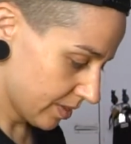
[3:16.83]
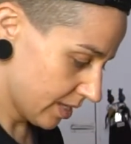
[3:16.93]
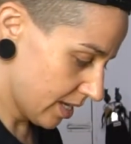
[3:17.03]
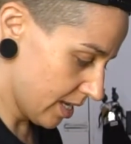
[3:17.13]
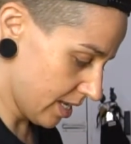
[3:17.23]

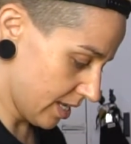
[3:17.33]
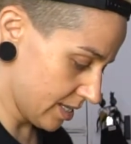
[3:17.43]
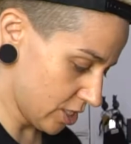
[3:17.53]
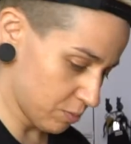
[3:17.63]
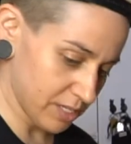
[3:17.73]
in a
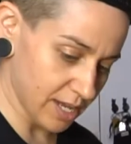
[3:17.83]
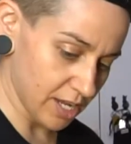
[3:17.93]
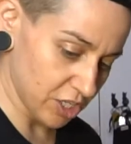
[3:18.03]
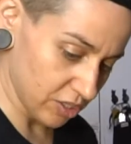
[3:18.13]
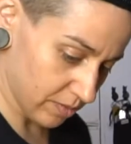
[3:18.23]
dish
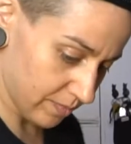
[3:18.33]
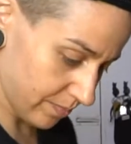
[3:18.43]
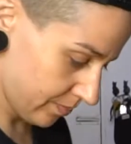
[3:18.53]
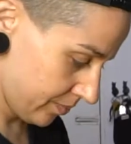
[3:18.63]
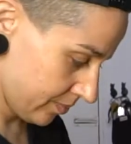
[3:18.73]
beside you,
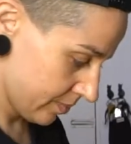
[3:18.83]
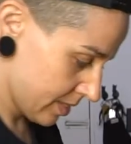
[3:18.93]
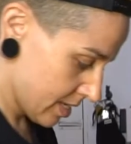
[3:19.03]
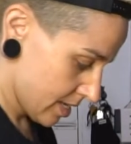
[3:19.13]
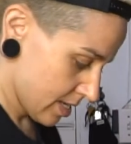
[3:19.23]

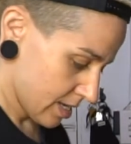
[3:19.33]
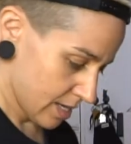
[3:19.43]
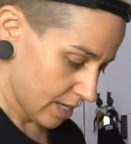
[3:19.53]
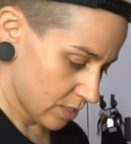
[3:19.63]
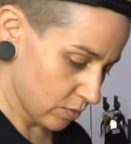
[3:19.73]

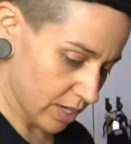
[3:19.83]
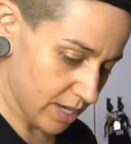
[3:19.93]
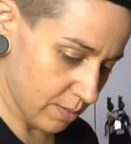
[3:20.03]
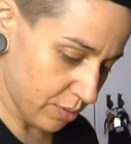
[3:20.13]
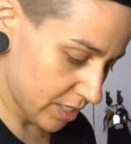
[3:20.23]
because we're
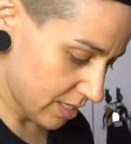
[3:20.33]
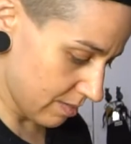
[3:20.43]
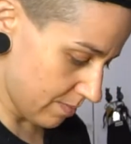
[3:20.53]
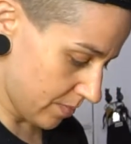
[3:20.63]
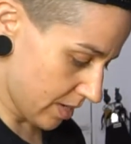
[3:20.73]
gonna put
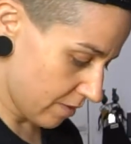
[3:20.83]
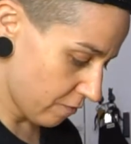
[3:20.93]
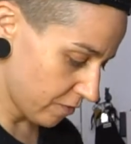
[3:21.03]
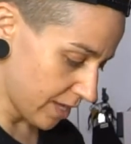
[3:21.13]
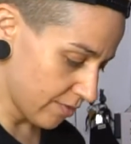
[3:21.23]
some
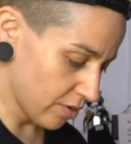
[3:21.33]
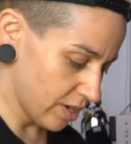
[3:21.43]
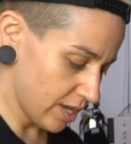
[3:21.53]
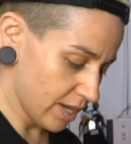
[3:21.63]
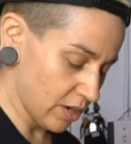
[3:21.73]

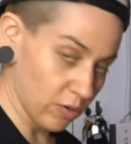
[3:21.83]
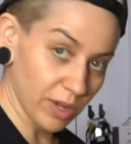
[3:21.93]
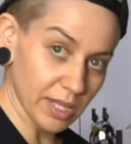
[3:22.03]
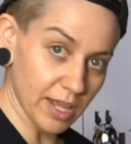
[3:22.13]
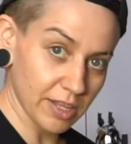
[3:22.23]
flavoring and
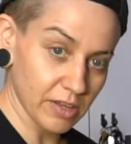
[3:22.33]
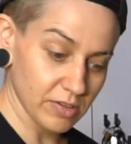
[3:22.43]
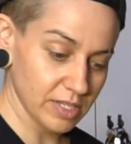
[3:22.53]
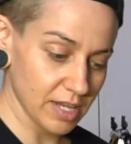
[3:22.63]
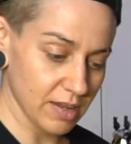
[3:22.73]
oil on
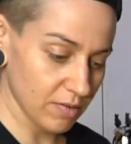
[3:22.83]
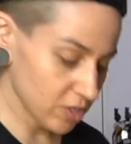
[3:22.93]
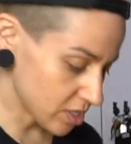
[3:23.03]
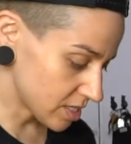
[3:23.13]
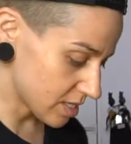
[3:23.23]
those in
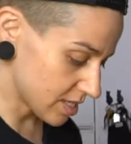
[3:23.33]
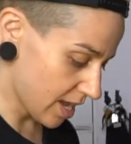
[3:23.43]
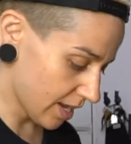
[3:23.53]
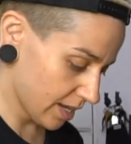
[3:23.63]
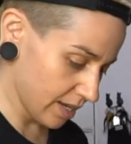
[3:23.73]
just a
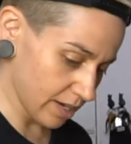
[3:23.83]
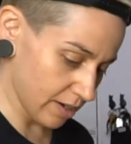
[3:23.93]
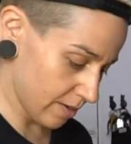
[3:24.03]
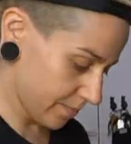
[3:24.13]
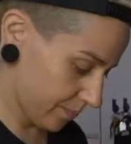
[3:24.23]
sec here.